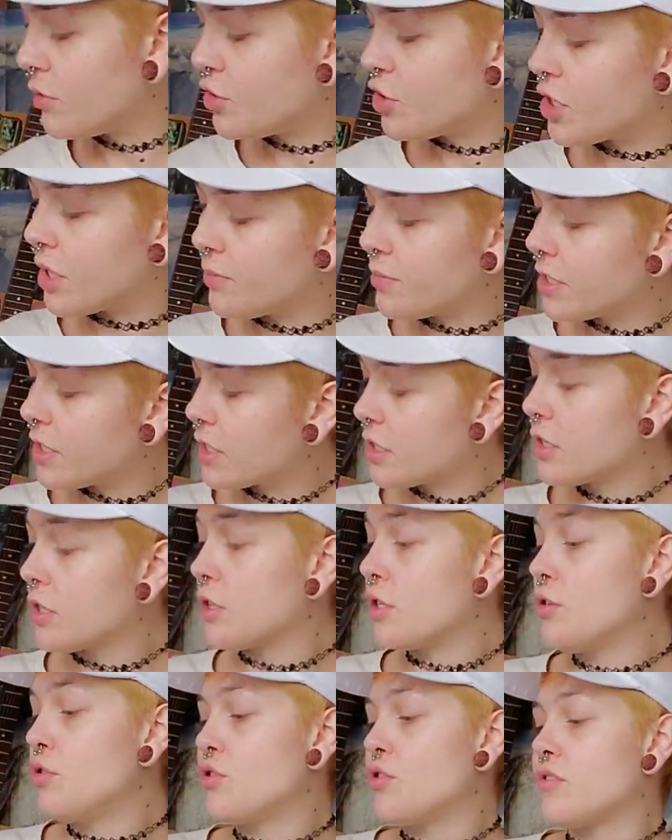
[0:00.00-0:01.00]
was jumping to
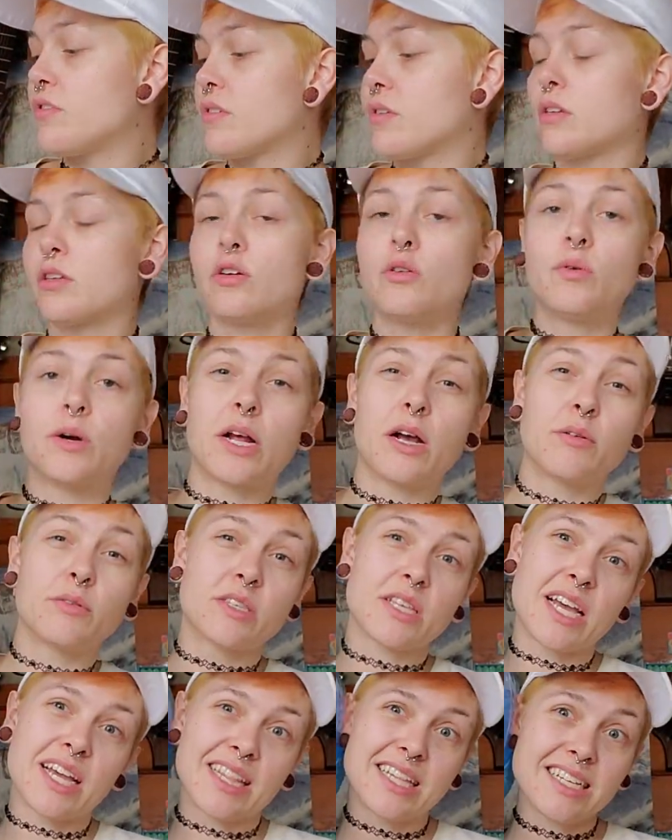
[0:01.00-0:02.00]
conclusions a little when I
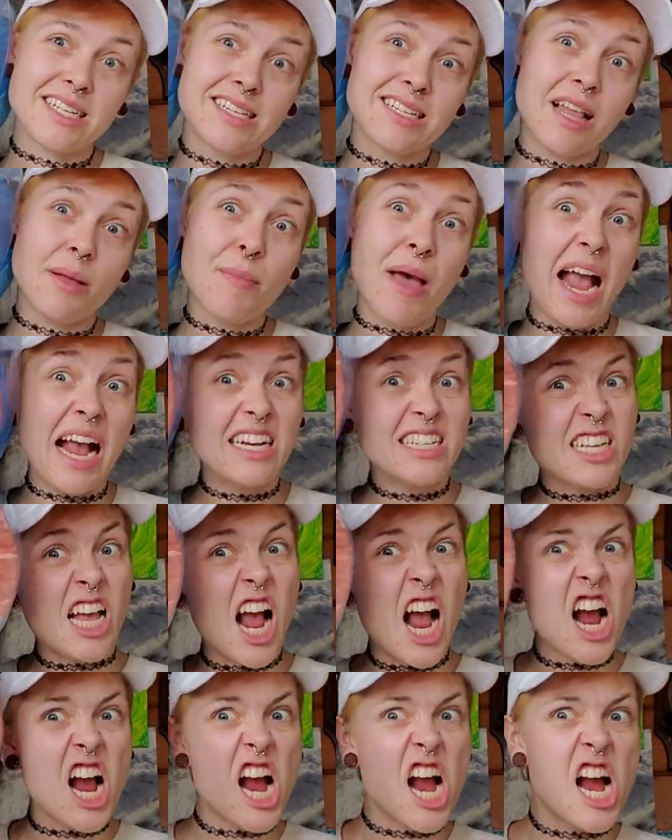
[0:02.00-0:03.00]
was like, this is amazing!
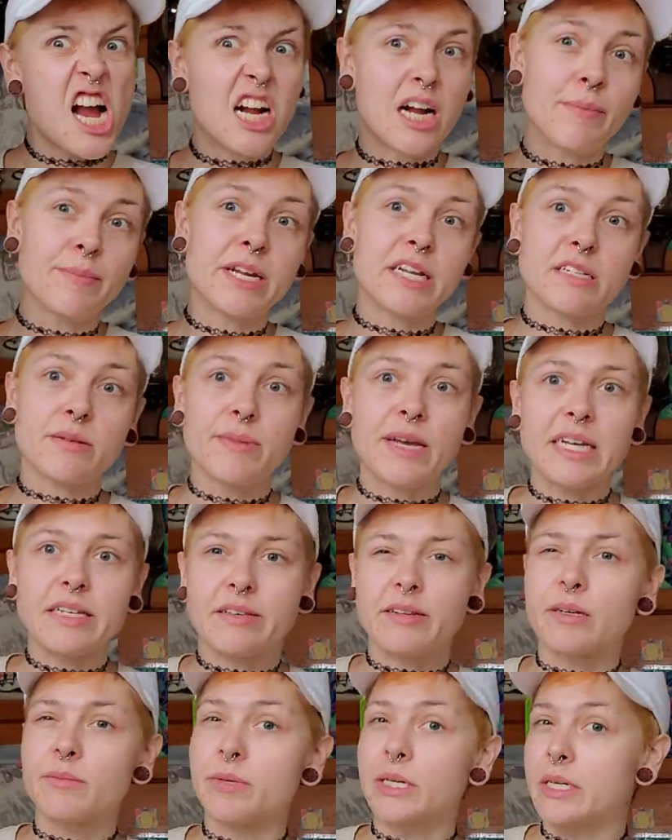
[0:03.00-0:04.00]
I mean, it's
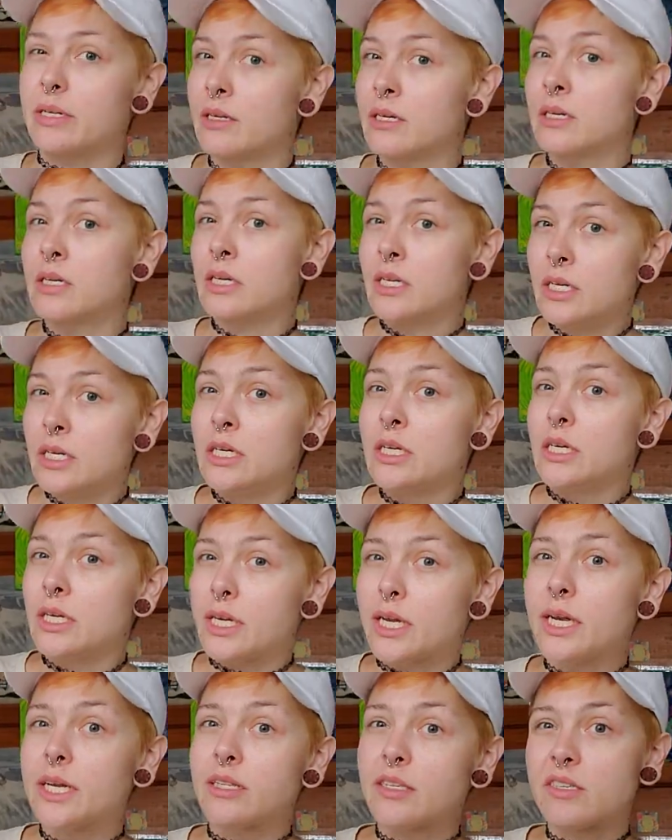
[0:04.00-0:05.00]
amazing, but
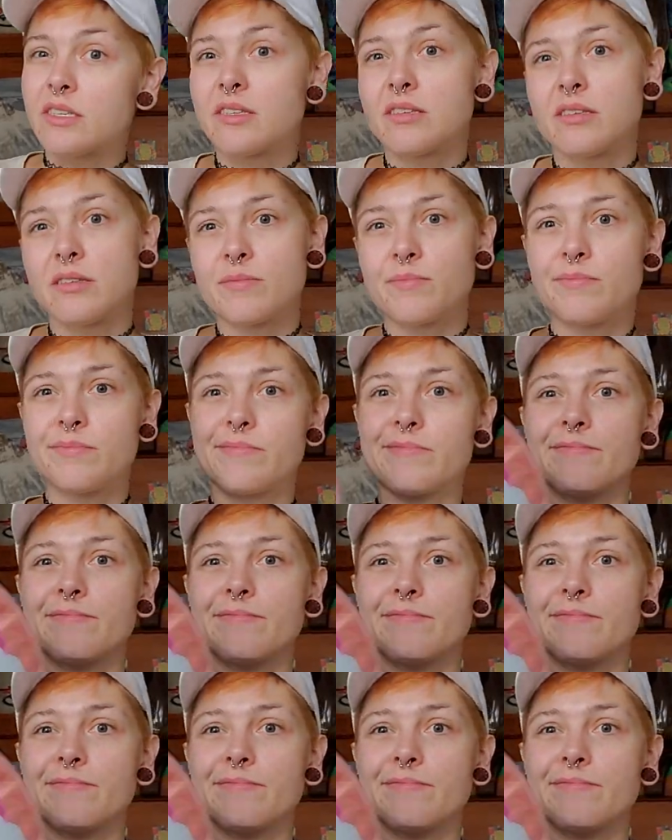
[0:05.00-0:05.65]
it's...